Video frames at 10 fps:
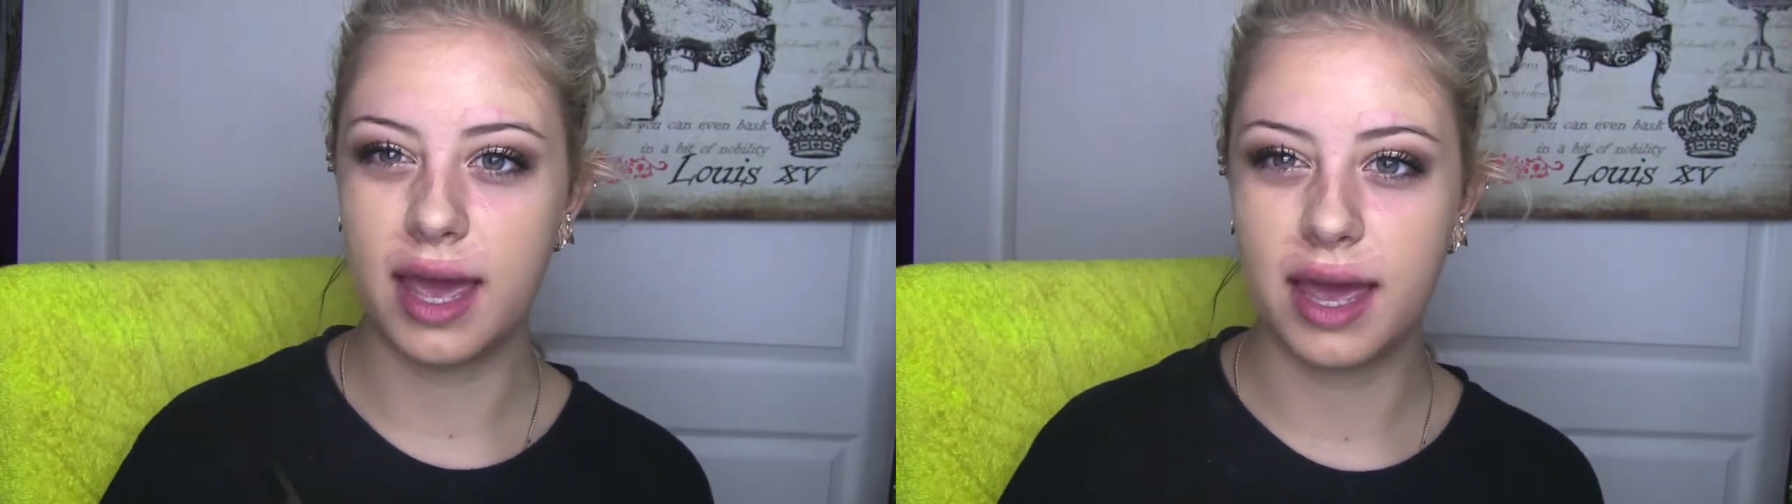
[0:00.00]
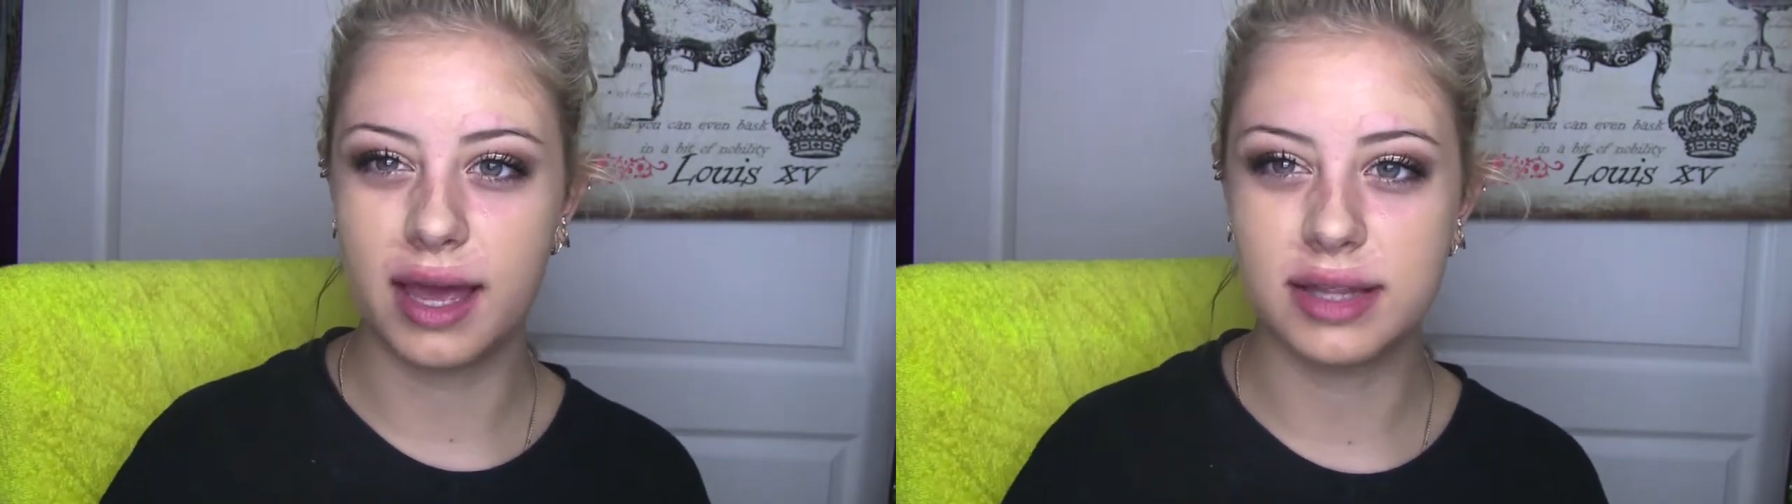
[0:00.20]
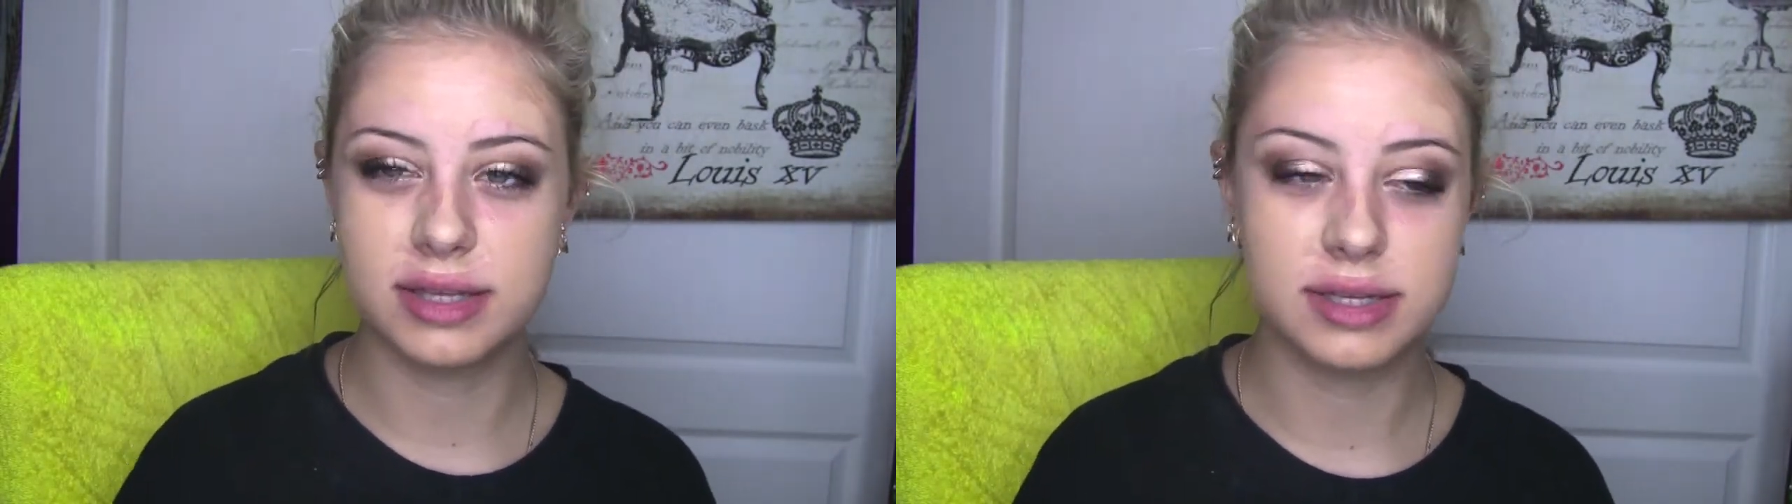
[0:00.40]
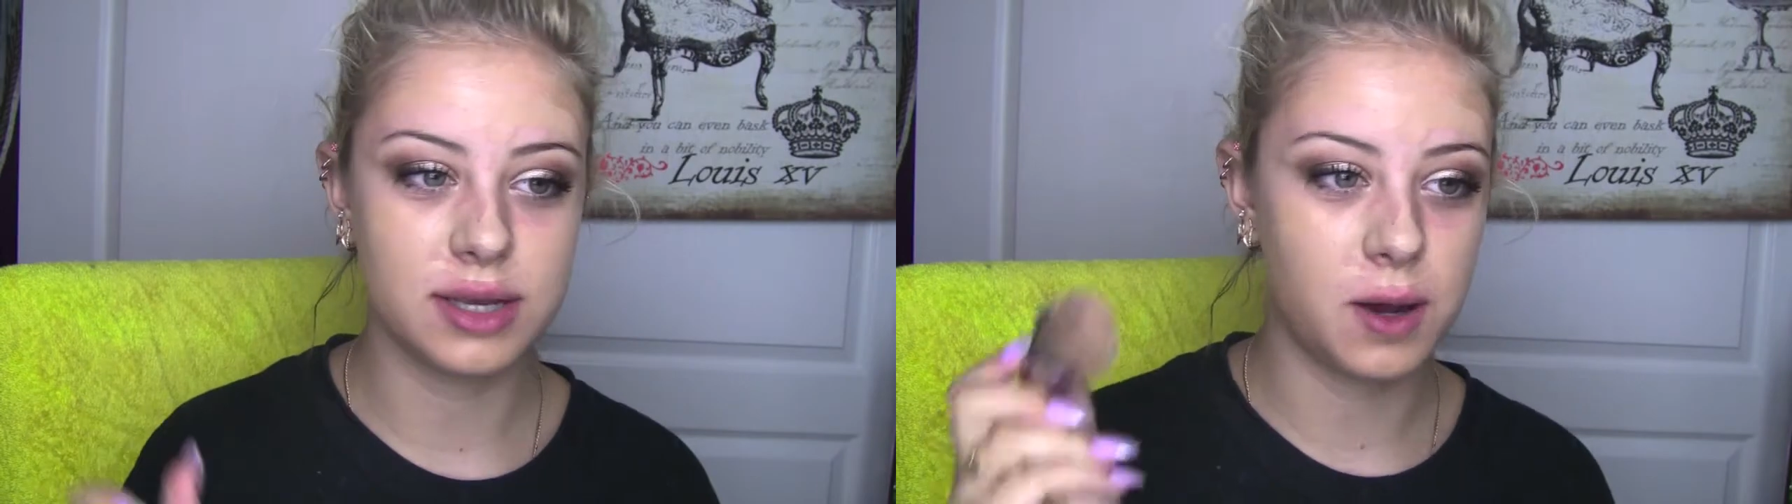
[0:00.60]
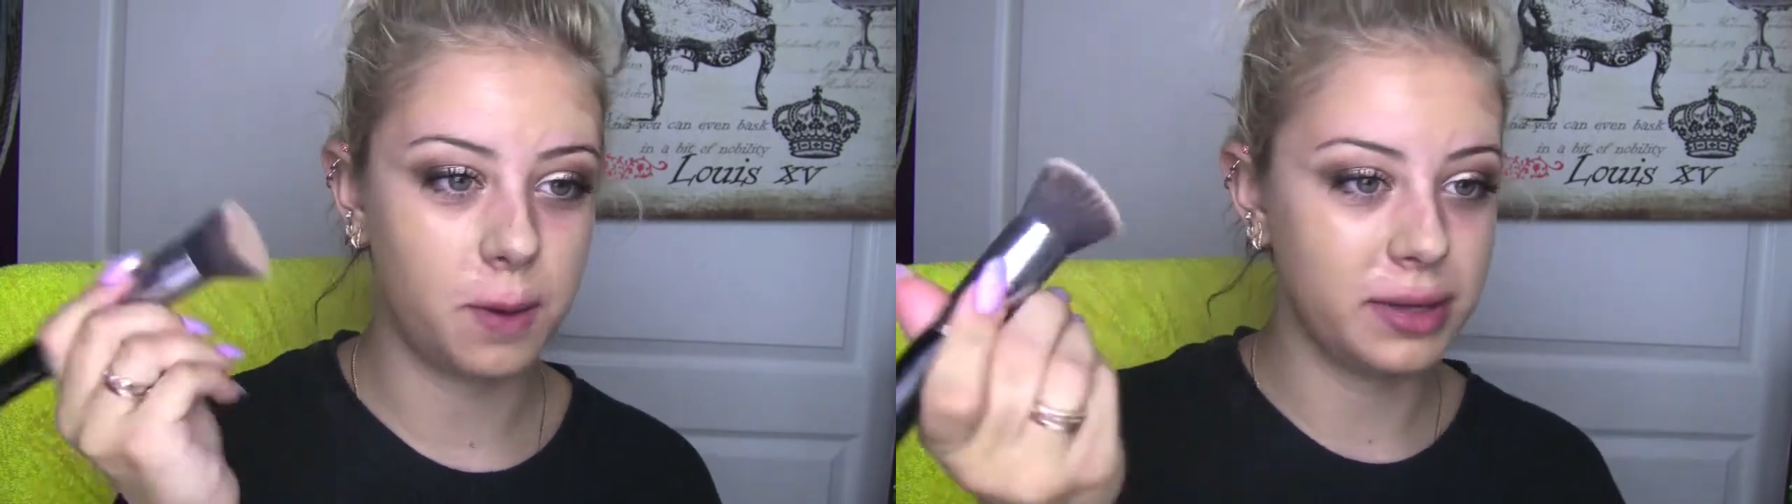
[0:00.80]
and
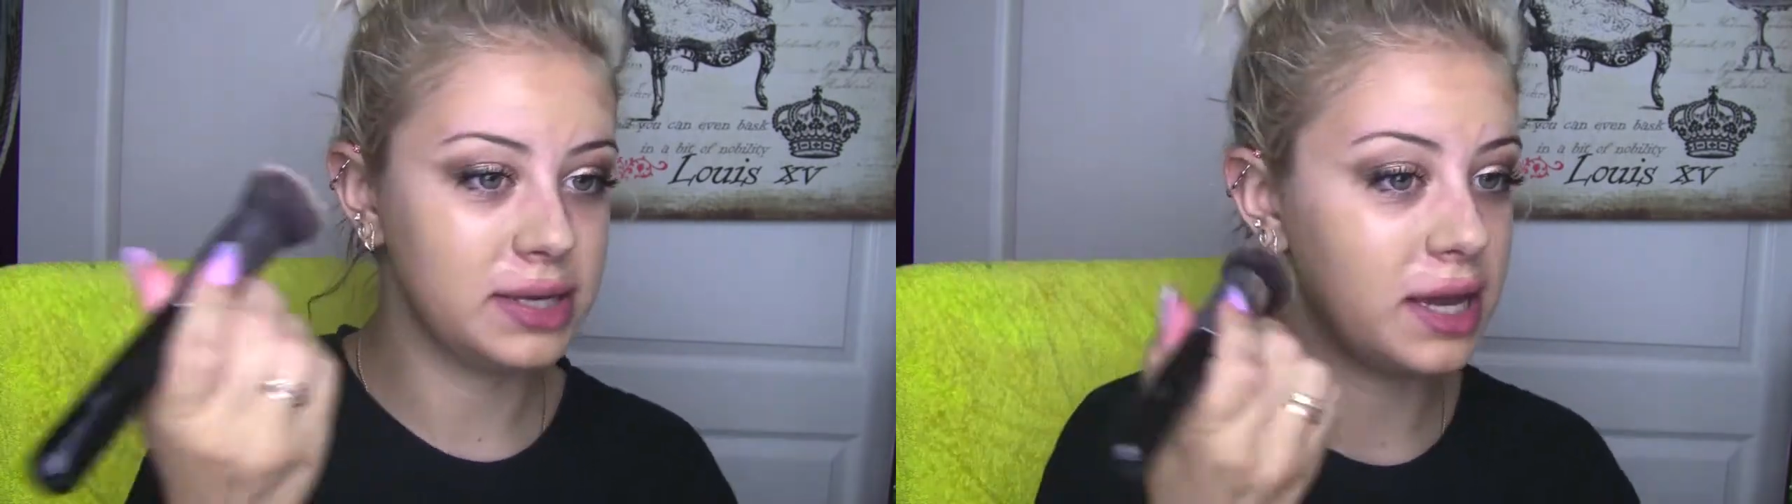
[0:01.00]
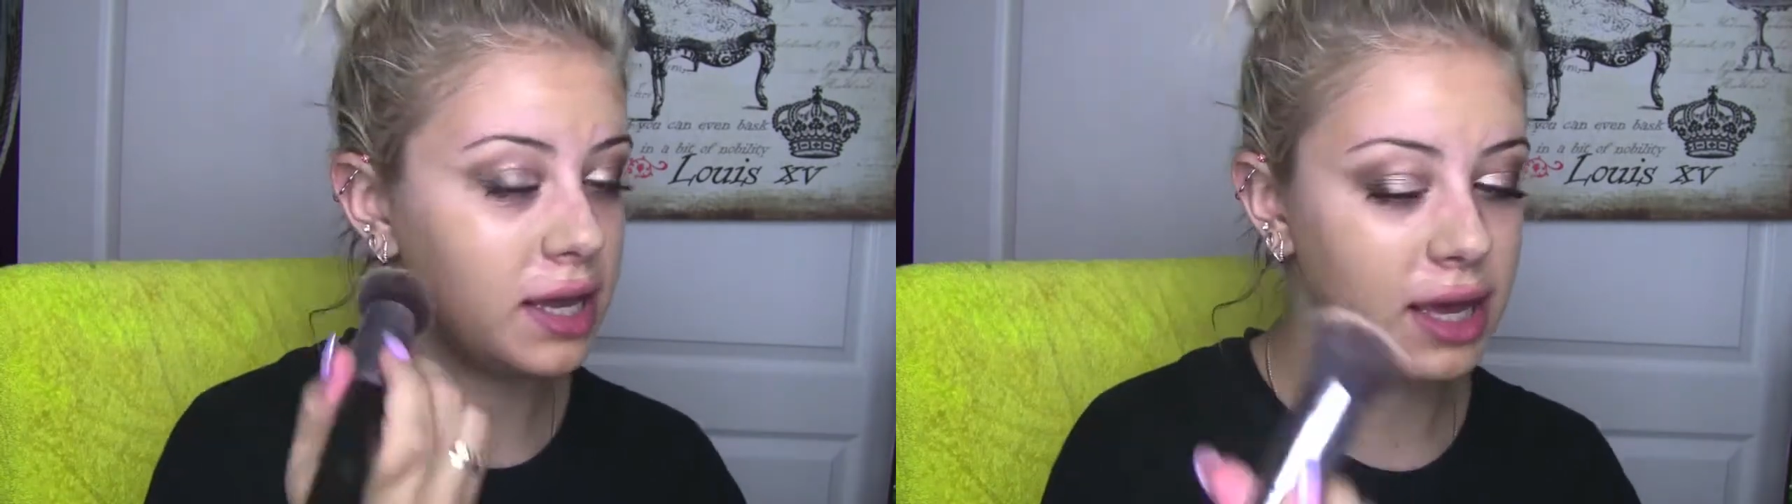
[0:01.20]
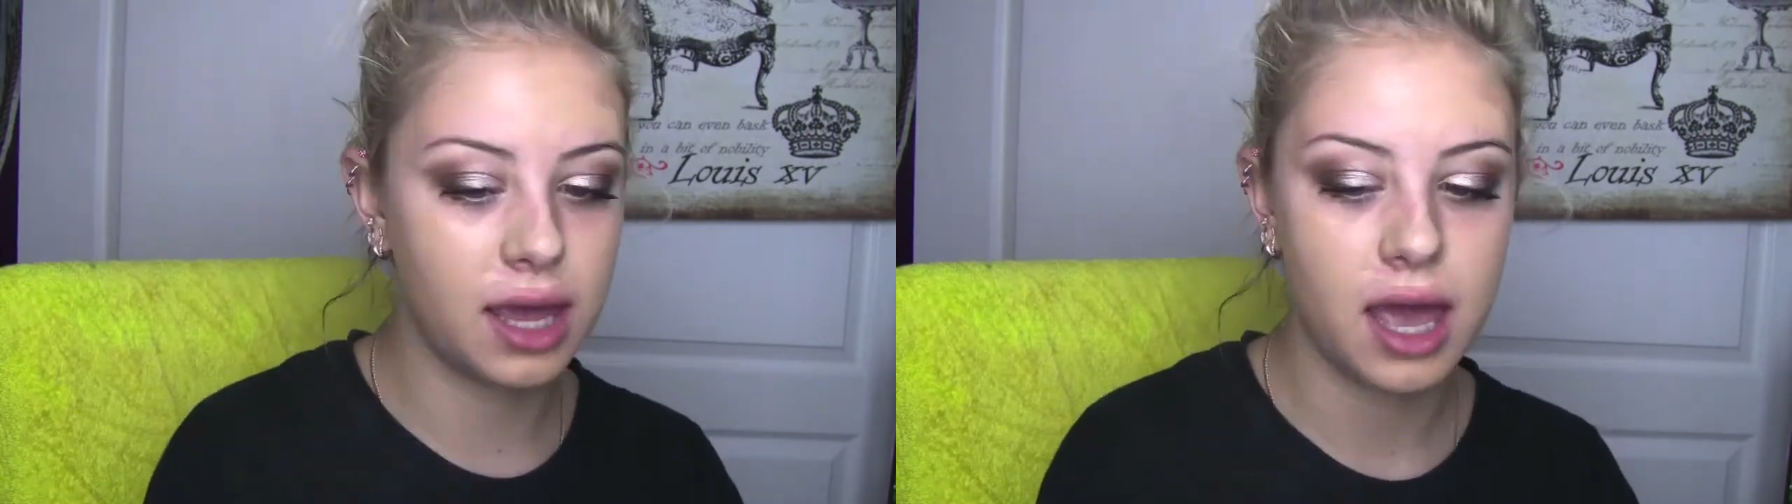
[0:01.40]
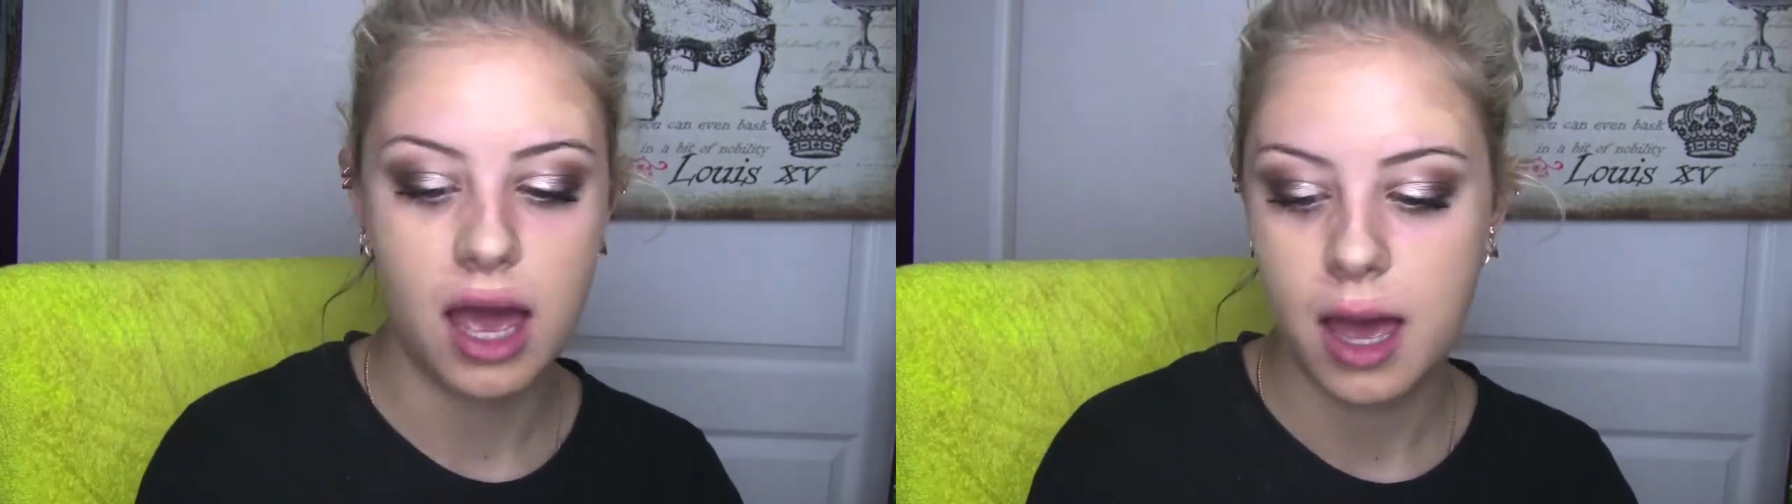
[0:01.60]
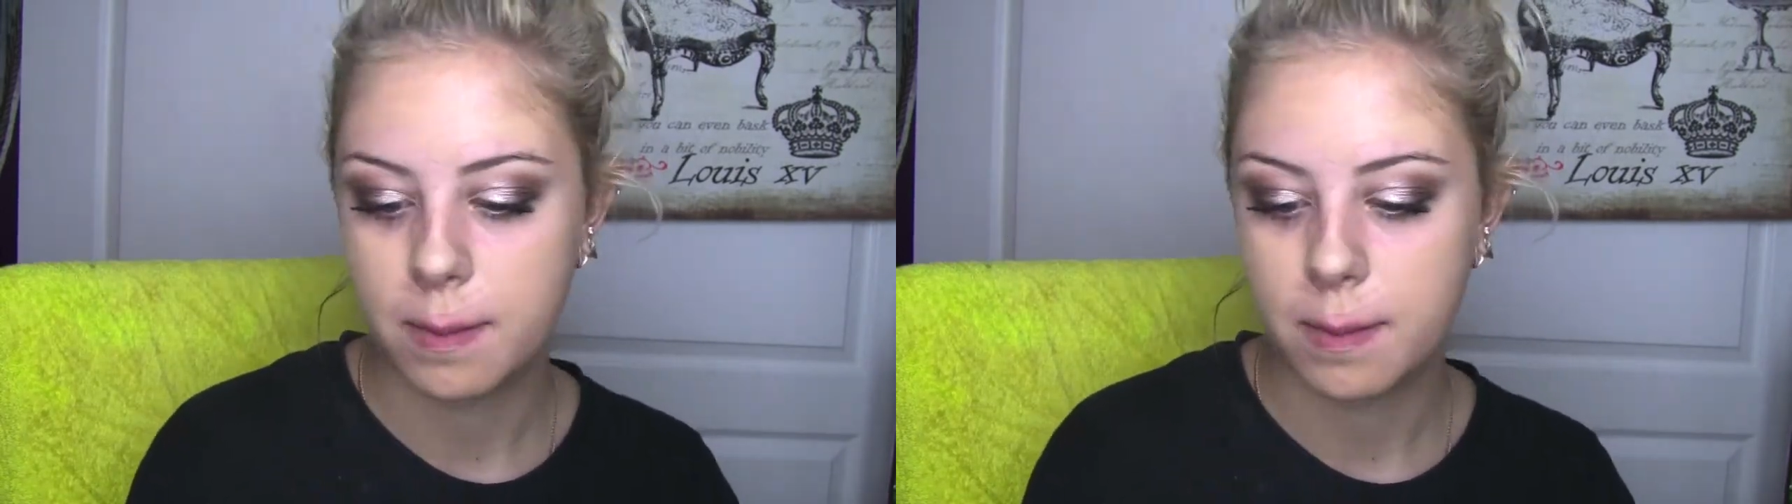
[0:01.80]
so I'll be taking